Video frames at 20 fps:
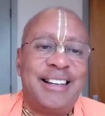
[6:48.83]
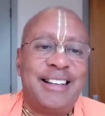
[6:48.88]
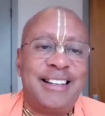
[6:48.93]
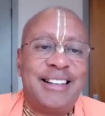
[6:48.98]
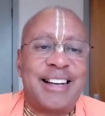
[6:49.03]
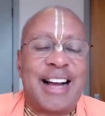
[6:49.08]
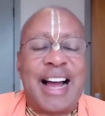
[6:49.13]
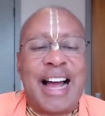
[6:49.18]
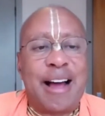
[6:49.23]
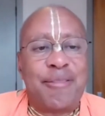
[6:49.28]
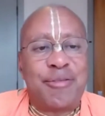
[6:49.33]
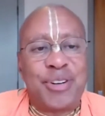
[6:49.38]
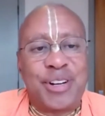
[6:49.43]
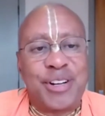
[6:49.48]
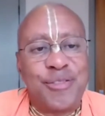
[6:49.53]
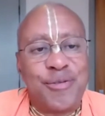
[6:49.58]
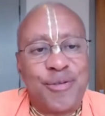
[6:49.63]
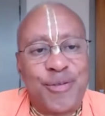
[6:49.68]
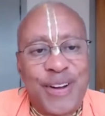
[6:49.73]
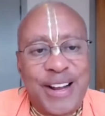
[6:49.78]
I have to
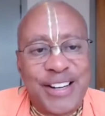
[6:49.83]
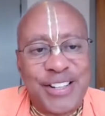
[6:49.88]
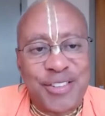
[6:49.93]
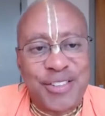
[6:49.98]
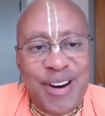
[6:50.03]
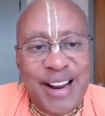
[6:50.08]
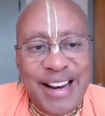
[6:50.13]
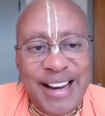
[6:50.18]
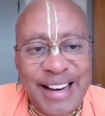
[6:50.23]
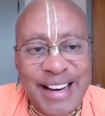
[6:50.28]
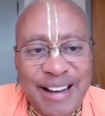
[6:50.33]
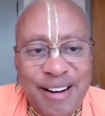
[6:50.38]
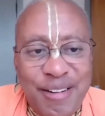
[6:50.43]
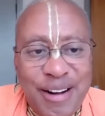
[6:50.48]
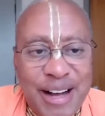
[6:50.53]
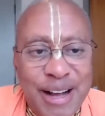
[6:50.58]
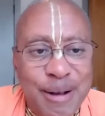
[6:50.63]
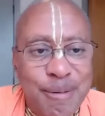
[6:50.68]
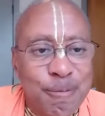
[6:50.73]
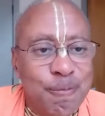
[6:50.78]
confess right now,
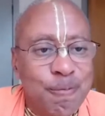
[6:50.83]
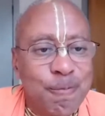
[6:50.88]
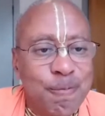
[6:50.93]
I'm